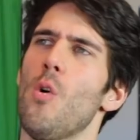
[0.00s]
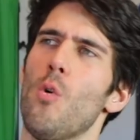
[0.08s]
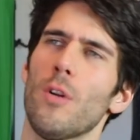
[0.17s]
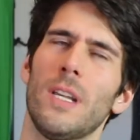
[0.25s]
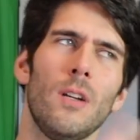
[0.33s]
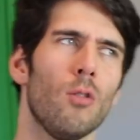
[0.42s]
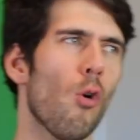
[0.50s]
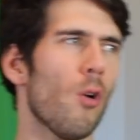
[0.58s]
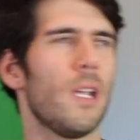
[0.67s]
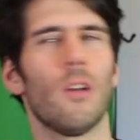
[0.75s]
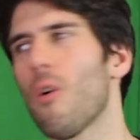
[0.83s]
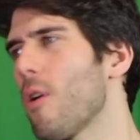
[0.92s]
or here, or
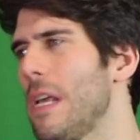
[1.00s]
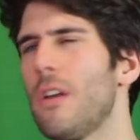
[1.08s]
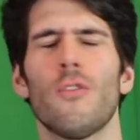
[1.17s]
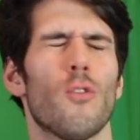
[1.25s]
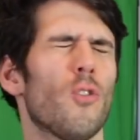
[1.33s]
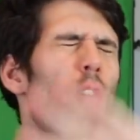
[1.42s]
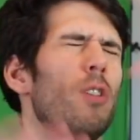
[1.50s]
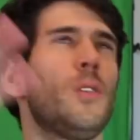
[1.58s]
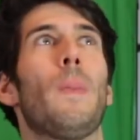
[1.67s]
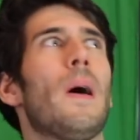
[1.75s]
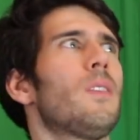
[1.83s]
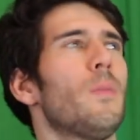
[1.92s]
here, or here. There's all
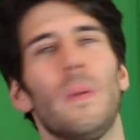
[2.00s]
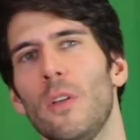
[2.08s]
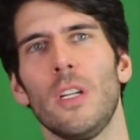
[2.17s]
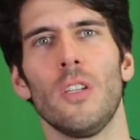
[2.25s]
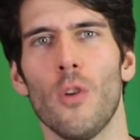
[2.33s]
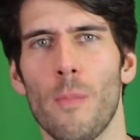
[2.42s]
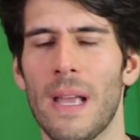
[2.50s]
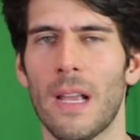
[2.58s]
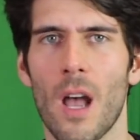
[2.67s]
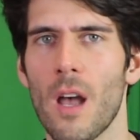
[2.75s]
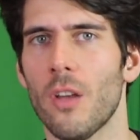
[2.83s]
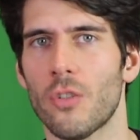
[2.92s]
these possibilities, oh my
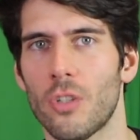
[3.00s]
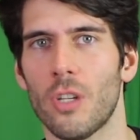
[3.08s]
gosh.